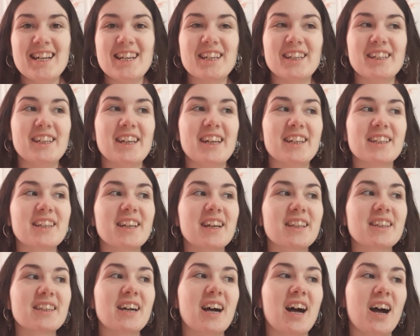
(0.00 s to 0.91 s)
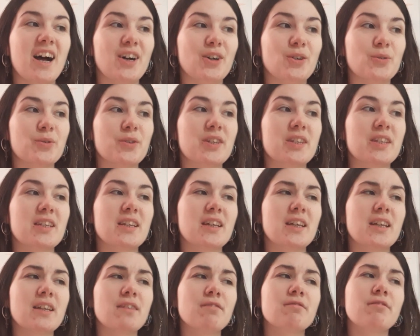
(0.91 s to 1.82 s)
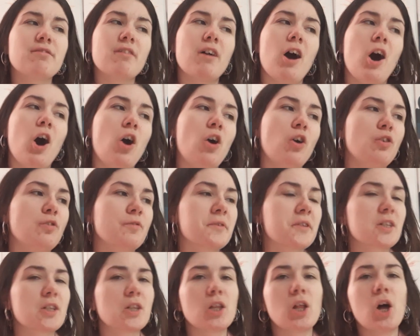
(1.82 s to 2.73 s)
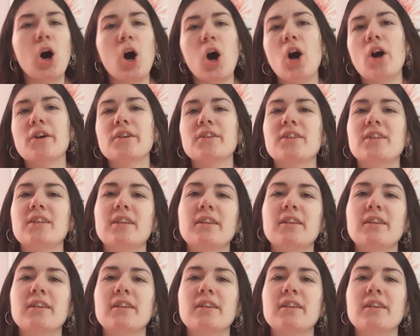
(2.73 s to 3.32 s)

In any other house, it involves loss,